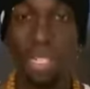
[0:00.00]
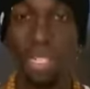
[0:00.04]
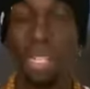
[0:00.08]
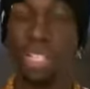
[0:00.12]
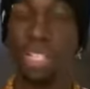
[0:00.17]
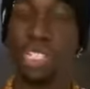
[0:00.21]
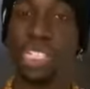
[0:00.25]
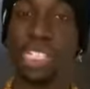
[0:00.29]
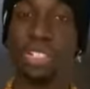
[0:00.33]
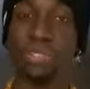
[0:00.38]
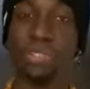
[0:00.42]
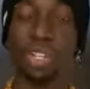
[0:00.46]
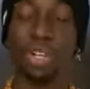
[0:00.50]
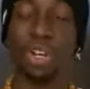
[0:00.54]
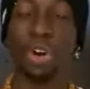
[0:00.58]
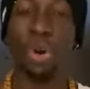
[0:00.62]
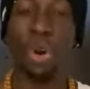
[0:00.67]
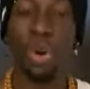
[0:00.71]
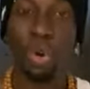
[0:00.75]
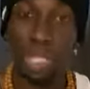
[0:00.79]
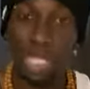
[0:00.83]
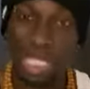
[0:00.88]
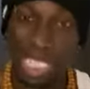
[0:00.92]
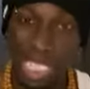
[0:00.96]
achieve the
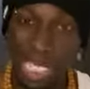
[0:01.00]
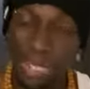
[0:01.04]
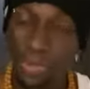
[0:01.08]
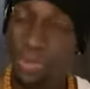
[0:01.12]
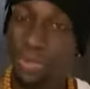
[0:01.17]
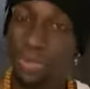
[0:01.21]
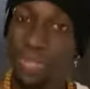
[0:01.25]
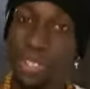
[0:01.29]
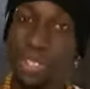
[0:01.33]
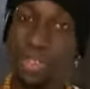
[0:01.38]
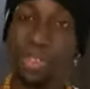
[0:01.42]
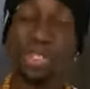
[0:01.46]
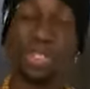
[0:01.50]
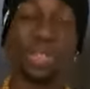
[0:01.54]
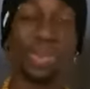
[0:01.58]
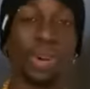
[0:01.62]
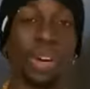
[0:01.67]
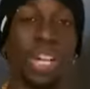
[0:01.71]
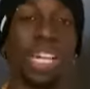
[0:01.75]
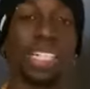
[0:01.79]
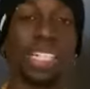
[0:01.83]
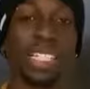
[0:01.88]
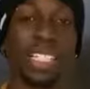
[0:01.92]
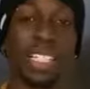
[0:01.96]
goal it feels
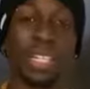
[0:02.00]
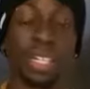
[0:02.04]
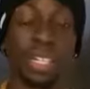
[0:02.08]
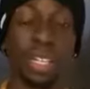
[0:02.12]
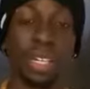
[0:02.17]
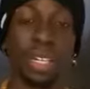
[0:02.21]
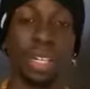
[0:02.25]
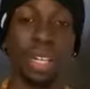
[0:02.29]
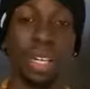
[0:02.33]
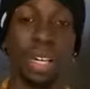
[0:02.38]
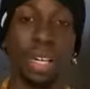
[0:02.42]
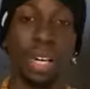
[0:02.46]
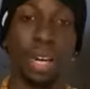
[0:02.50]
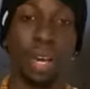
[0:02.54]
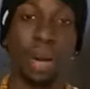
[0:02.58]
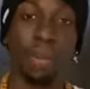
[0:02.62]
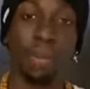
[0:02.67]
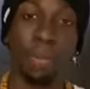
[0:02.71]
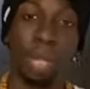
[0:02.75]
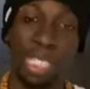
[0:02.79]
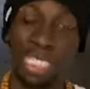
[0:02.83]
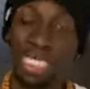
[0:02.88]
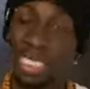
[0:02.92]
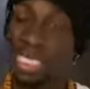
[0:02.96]
great
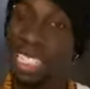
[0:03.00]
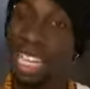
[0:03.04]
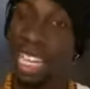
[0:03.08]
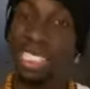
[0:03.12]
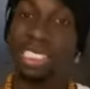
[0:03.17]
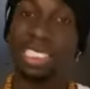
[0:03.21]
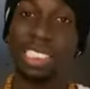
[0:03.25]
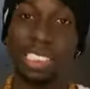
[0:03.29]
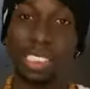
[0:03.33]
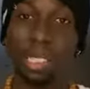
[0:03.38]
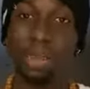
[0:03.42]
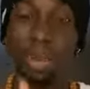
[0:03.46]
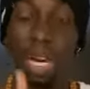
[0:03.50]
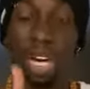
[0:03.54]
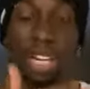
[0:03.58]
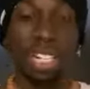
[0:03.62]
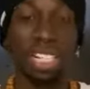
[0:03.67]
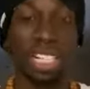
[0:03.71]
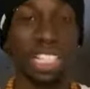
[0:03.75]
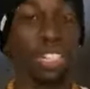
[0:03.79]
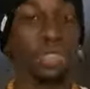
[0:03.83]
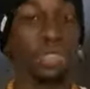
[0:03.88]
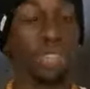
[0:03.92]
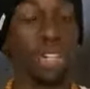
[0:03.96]
but it's not just about
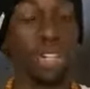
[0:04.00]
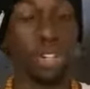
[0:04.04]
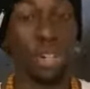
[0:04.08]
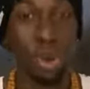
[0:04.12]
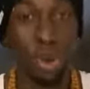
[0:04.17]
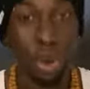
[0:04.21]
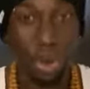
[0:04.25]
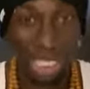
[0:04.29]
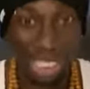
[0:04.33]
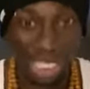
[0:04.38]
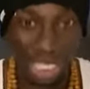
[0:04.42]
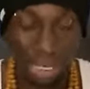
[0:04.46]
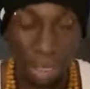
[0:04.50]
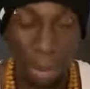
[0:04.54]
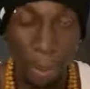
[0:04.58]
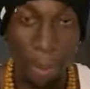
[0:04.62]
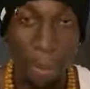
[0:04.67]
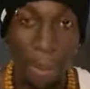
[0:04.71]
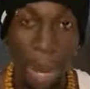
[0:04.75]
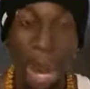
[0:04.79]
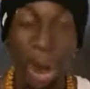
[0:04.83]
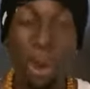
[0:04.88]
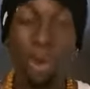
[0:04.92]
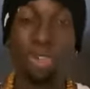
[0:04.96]
achieving the goal it's
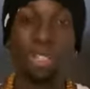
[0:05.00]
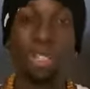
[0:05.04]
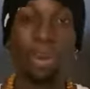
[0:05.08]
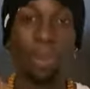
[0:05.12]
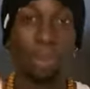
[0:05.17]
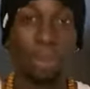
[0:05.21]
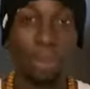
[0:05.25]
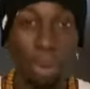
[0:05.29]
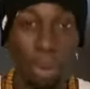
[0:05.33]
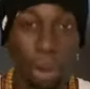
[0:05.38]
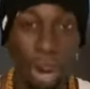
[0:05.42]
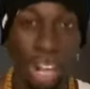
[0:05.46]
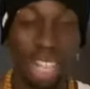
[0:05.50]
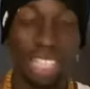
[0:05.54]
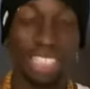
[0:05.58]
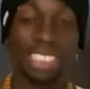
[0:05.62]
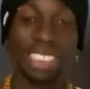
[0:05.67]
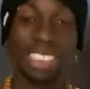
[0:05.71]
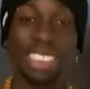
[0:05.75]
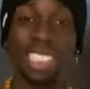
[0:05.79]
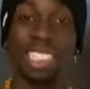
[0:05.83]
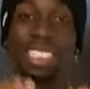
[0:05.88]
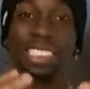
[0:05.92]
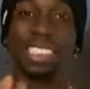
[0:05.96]
about the
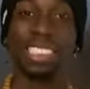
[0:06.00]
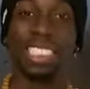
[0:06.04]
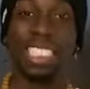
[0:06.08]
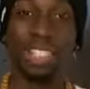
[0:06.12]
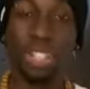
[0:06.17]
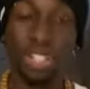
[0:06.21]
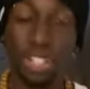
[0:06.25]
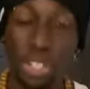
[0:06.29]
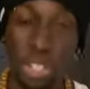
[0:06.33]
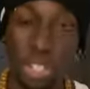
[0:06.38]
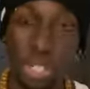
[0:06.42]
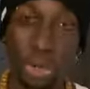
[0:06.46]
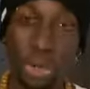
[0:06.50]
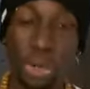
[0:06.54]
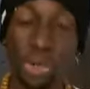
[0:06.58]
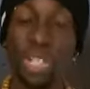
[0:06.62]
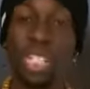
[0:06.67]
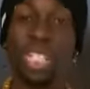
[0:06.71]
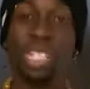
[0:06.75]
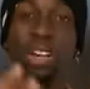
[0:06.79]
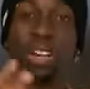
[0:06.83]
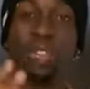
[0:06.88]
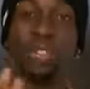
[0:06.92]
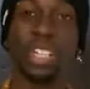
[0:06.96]
process and the
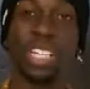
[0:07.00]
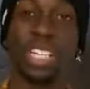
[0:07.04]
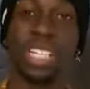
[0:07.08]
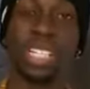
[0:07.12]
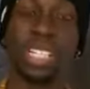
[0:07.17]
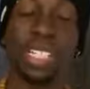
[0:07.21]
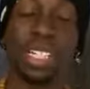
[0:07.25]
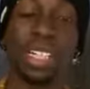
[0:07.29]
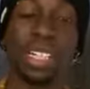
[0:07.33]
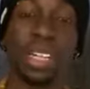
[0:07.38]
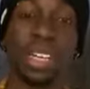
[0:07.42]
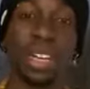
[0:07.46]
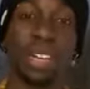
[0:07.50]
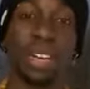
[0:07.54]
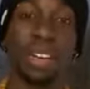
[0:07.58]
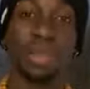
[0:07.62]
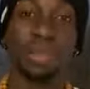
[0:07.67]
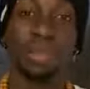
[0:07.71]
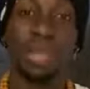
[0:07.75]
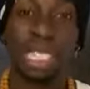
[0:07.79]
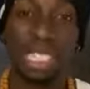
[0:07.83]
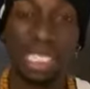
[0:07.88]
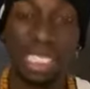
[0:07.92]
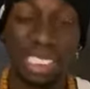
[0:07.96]
journey of it
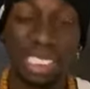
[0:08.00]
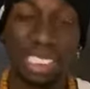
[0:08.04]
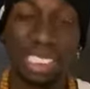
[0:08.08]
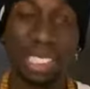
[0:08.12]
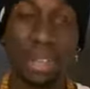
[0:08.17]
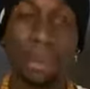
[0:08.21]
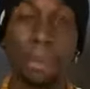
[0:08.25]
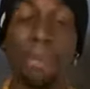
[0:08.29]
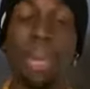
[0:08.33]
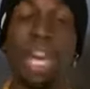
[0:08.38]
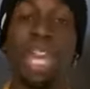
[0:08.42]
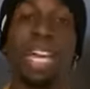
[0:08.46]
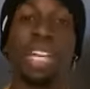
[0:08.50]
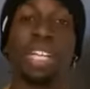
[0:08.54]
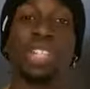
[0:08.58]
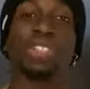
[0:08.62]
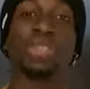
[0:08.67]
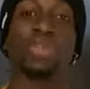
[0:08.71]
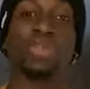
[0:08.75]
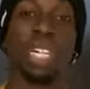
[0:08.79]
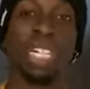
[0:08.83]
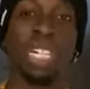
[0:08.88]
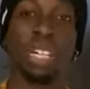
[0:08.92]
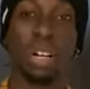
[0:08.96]
because it's the man you
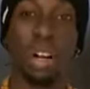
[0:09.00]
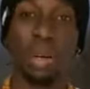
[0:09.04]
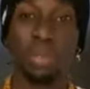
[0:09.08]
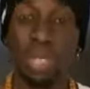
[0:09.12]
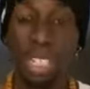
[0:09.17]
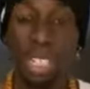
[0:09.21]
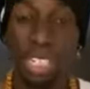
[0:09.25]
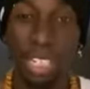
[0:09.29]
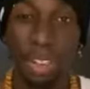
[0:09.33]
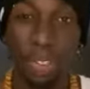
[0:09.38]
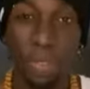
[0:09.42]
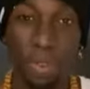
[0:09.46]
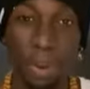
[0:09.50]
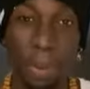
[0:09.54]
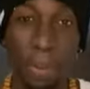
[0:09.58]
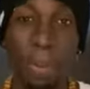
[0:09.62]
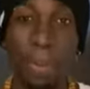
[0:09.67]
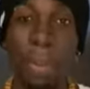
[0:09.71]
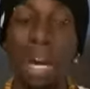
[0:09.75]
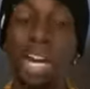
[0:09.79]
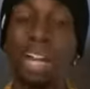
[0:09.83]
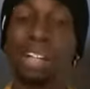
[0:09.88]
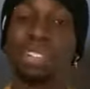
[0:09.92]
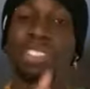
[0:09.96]
become, the different
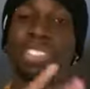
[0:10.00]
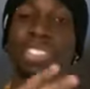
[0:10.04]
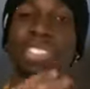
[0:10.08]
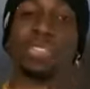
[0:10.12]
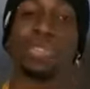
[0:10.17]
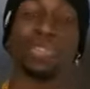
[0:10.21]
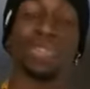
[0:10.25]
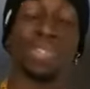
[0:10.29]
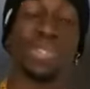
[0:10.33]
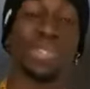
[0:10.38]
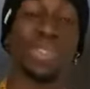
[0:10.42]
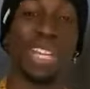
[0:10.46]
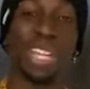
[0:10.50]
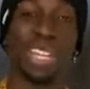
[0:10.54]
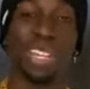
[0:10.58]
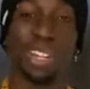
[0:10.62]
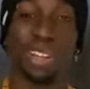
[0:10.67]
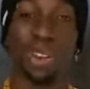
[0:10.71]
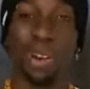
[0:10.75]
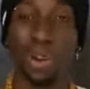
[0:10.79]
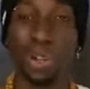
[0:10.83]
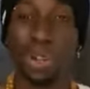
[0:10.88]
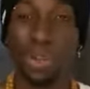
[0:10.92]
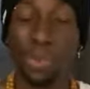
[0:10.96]
milestones you hit
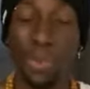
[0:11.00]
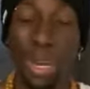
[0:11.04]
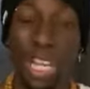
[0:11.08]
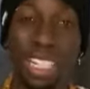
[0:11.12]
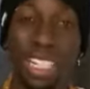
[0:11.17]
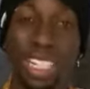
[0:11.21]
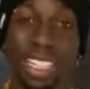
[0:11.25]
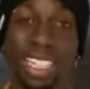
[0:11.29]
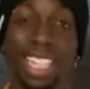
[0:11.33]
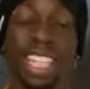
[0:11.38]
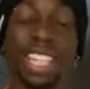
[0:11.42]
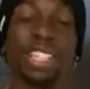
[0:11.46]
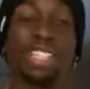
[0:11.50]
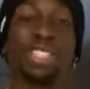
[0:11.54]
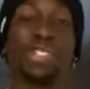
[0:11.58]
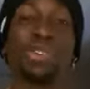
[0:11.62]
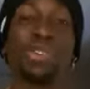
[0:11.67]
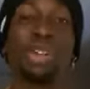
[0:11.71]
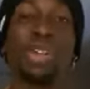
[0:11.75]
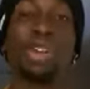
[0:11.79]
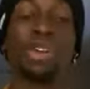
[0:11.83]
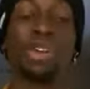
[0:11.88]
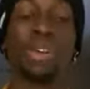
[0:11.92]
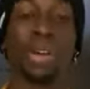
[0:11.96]
along the way, the things you
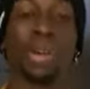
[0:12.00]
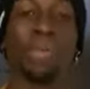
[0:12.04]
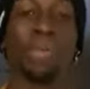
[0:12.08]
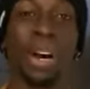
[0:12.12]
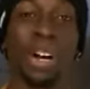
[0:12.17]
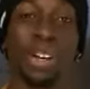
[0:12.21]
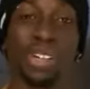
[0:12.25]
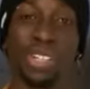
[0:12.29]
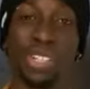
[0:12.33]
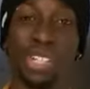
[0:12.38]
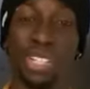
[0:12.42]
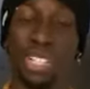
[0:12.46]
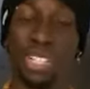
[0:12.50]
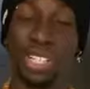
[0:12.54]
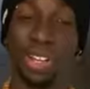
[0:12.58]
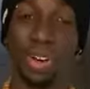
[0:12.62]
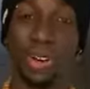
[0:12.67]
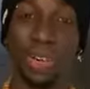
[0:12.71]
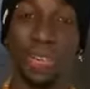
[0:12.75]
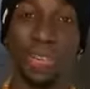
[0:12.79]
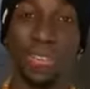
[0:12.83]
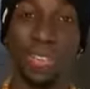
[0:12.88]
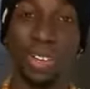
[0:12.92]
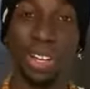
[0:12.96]
learn about
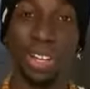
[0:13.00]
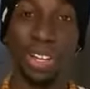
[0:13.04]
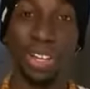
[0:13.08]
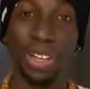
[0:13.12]
yourself,